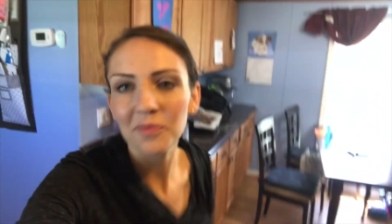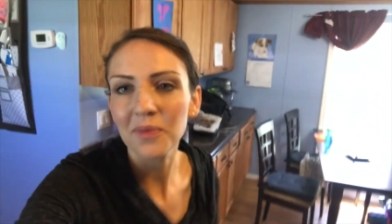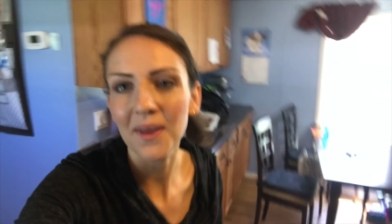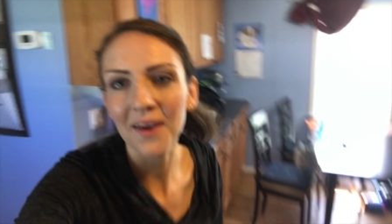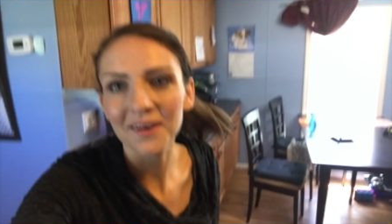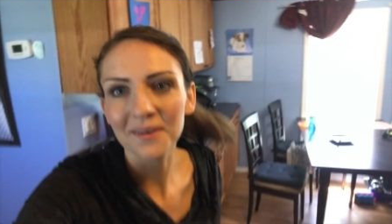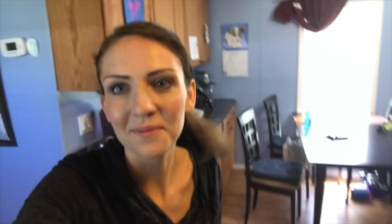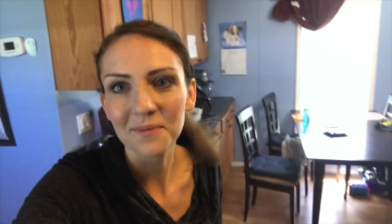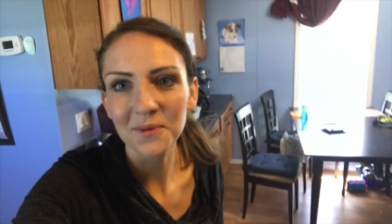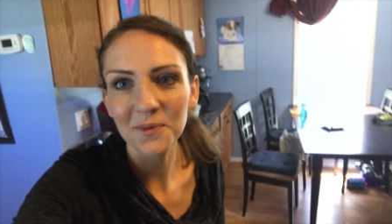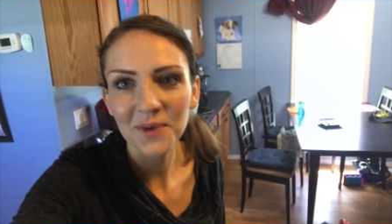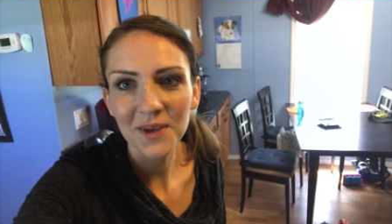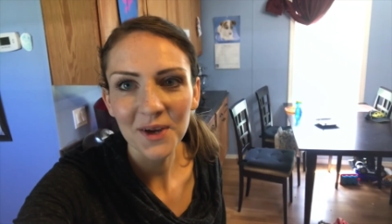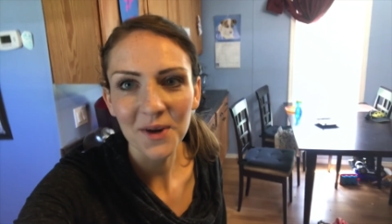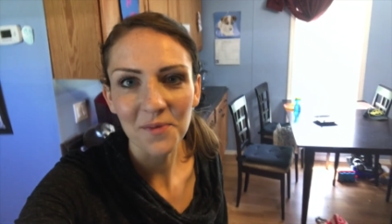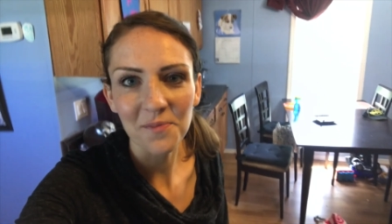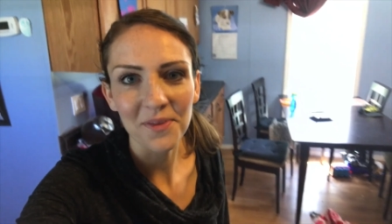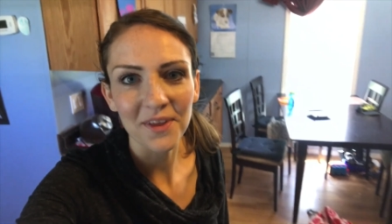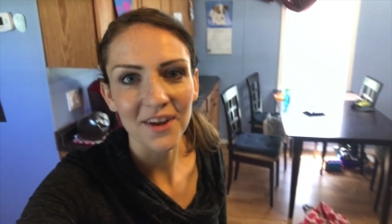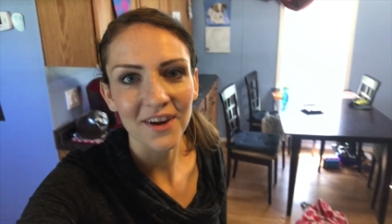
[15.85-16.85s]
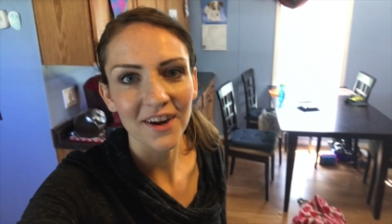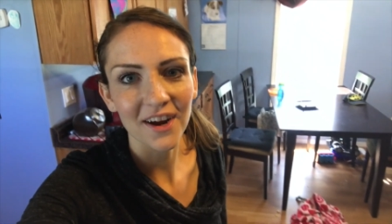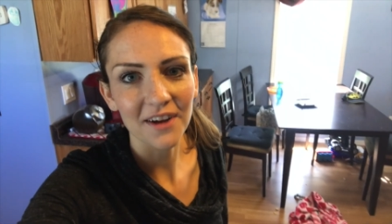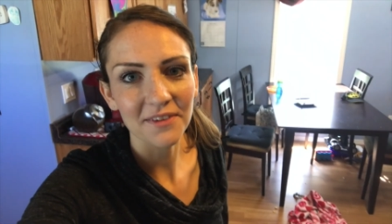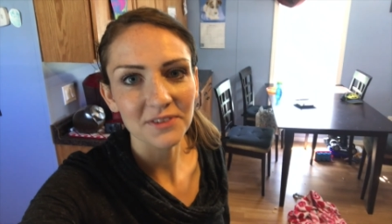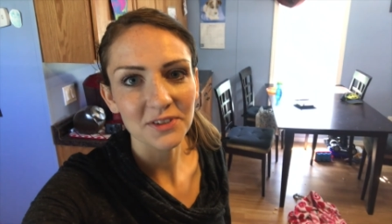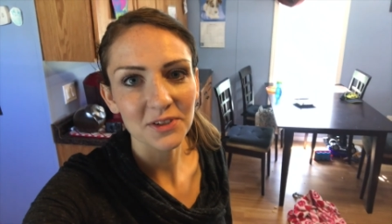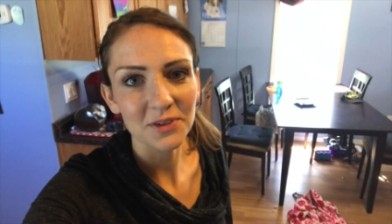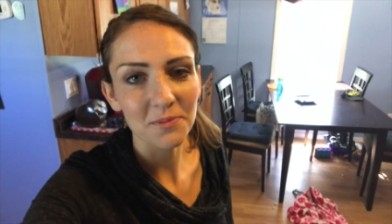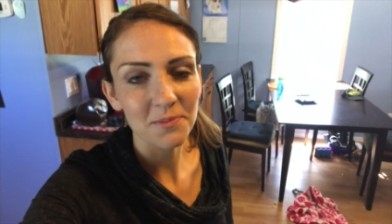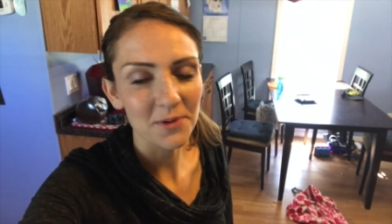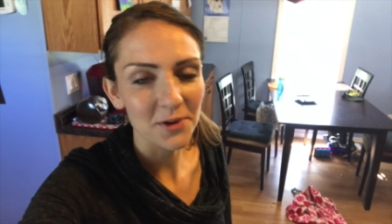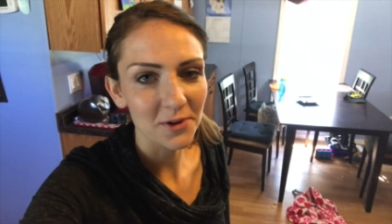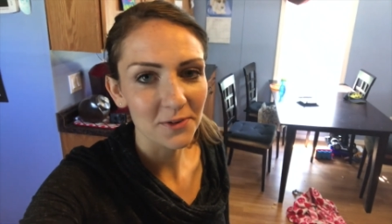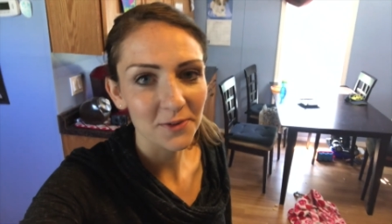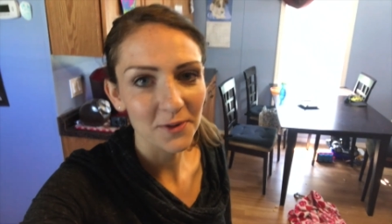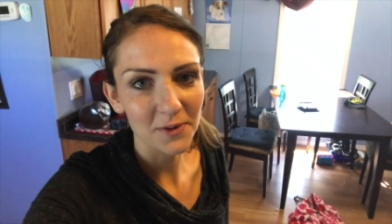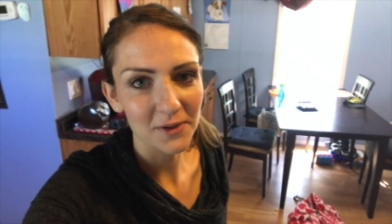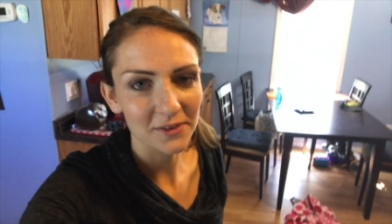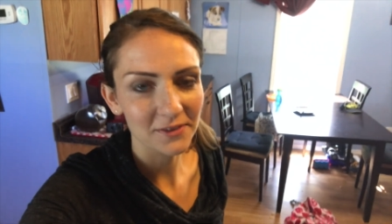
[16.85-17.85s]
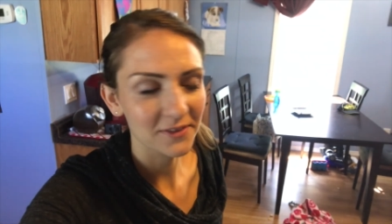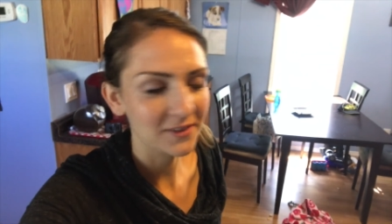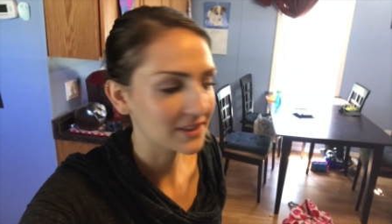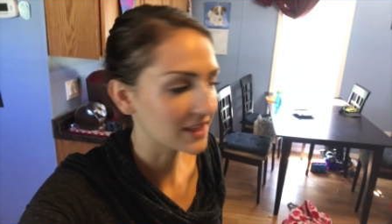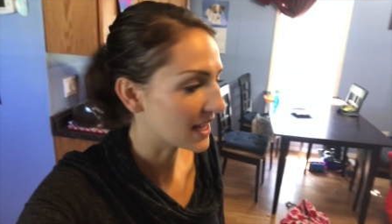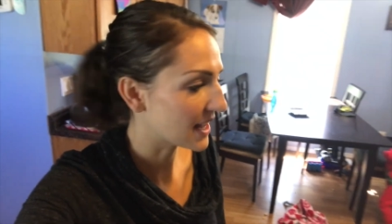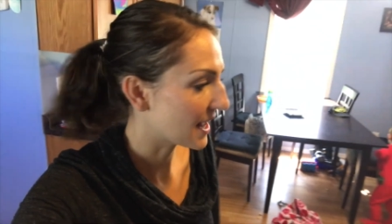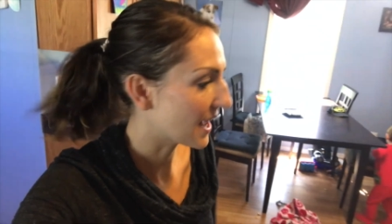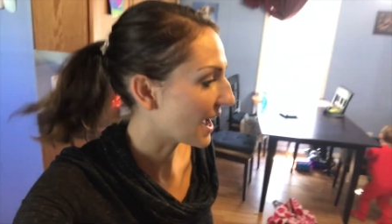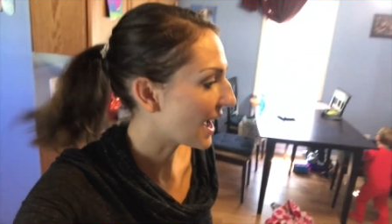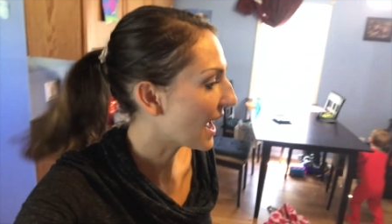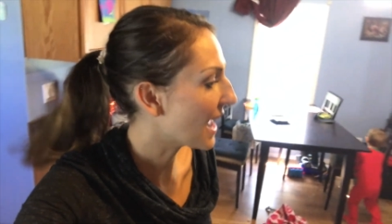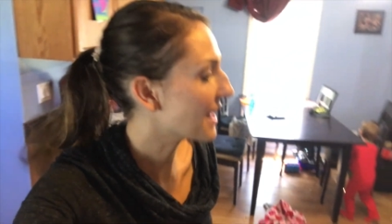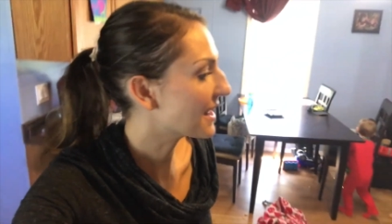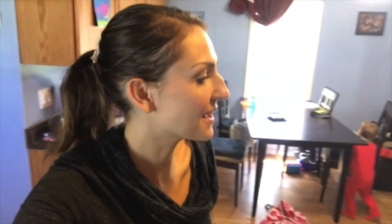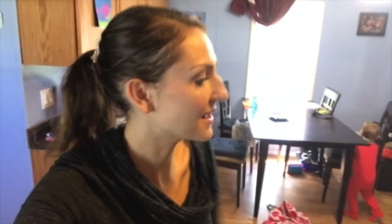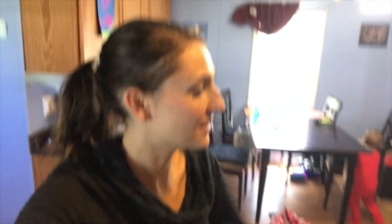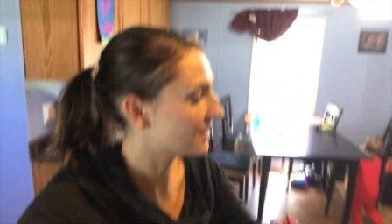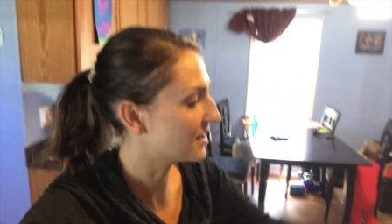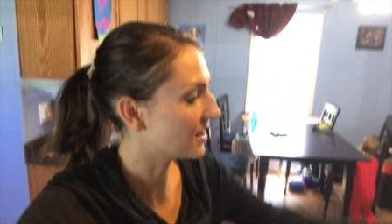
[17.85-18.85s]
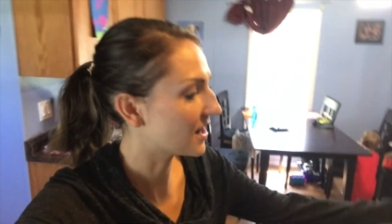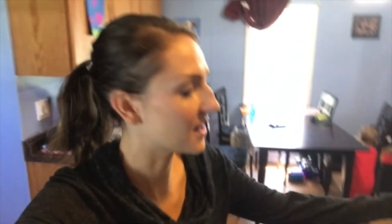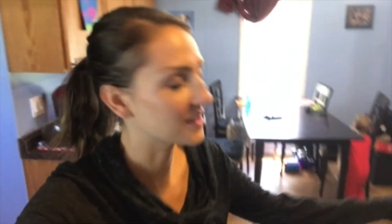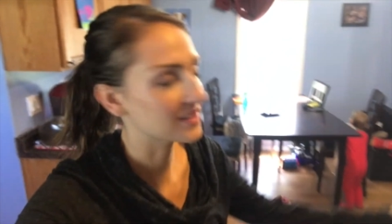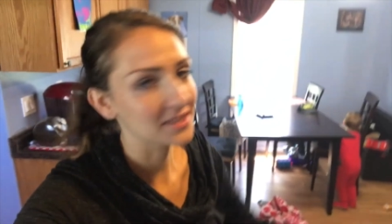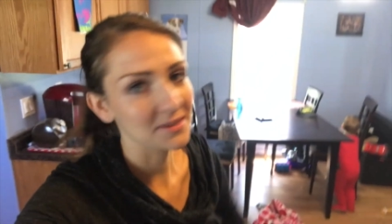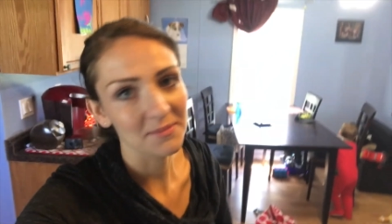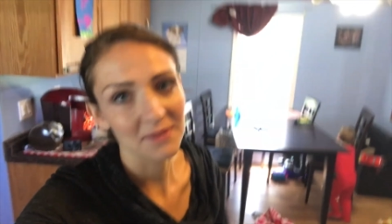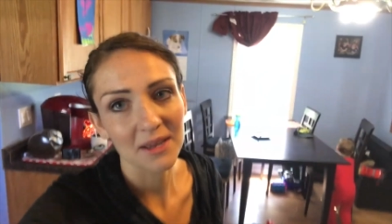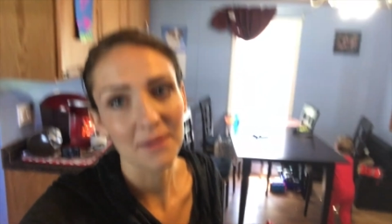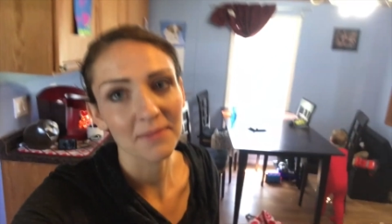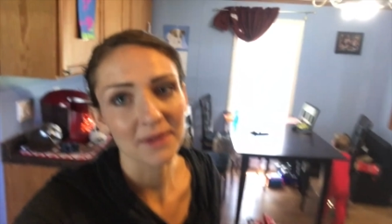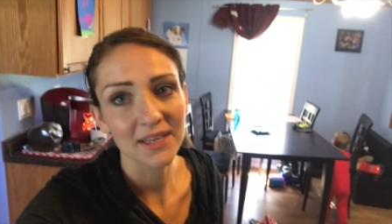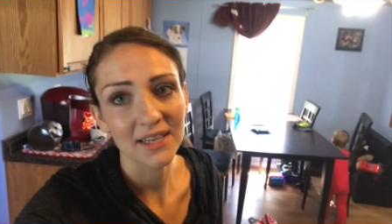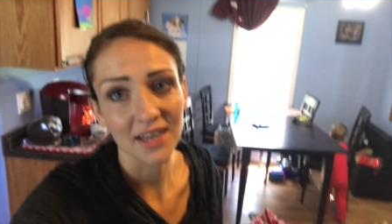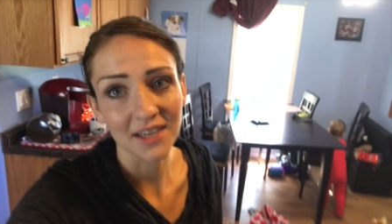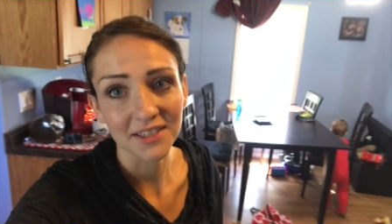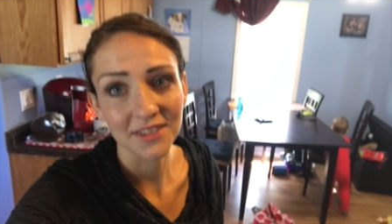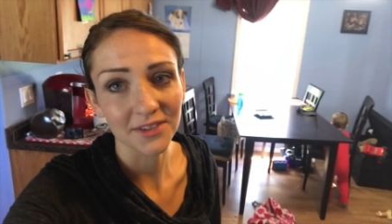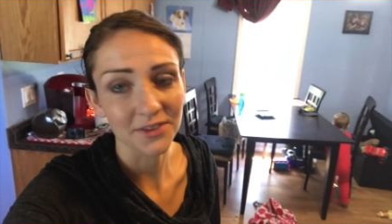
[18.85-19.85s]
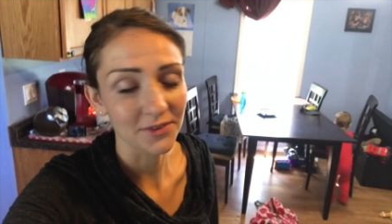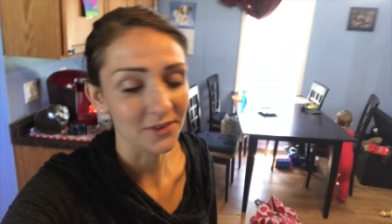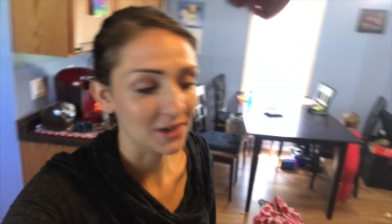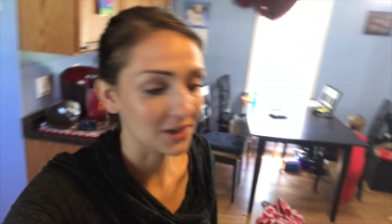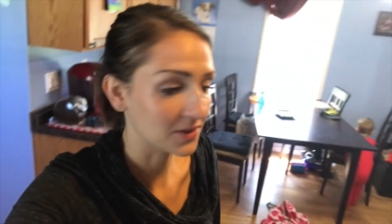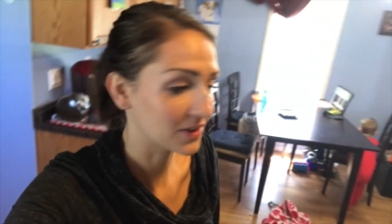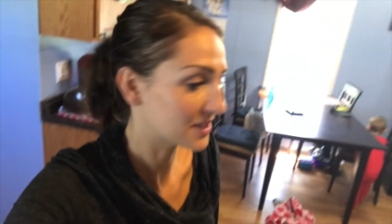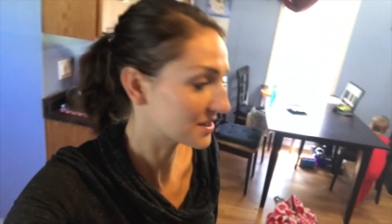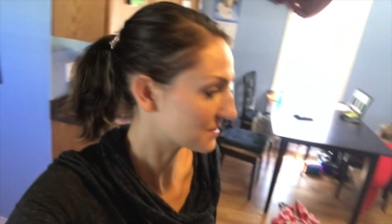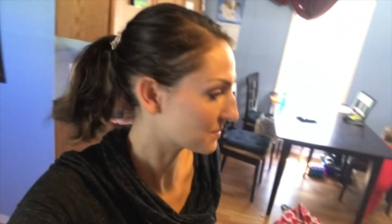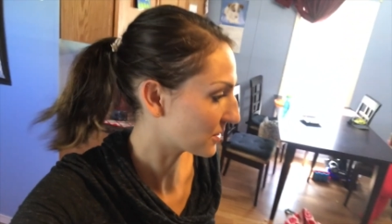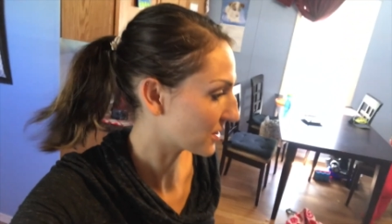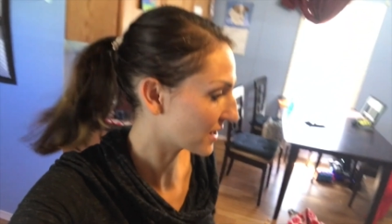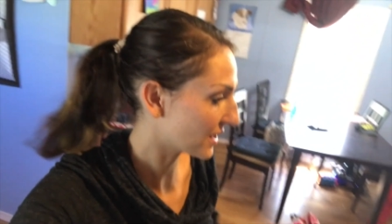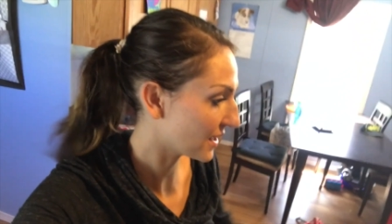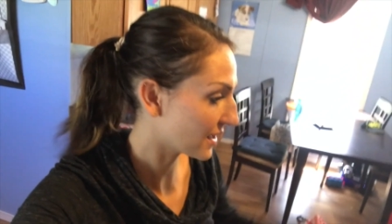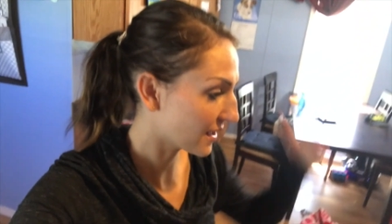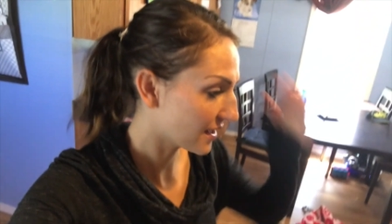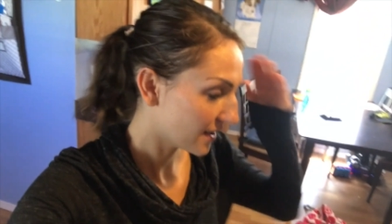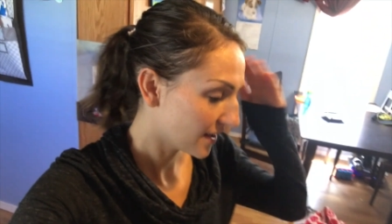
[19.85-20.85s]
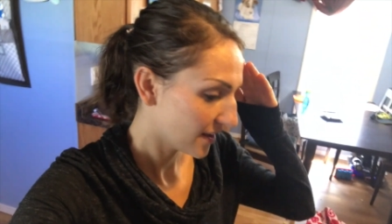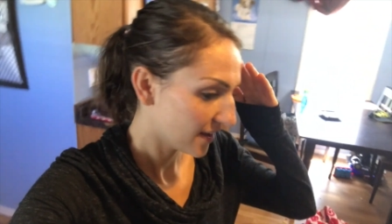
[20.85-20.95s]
Um, we hope that you're off to a beautiful, wonderful day. I cannot seem to get my ducks in a row this morning.